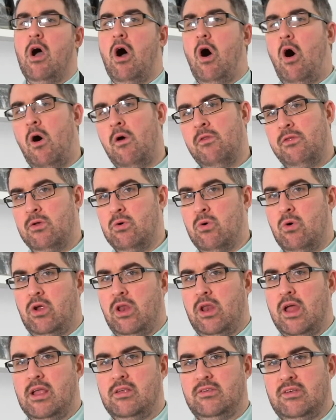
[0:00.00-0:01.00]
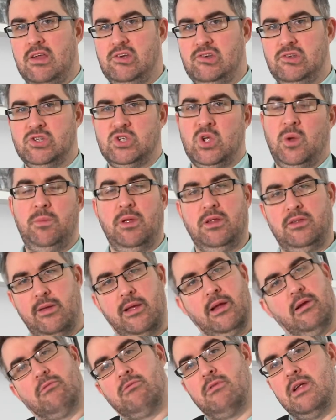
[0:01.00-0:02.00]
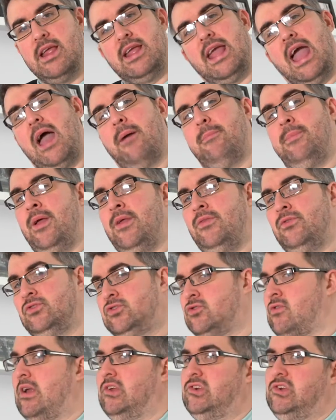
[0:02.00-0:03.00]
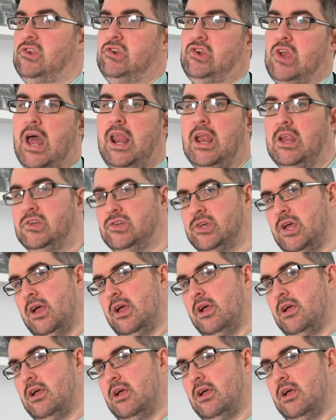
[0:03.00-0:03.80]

on the organisation topic, doing recapping, stretch and challenge.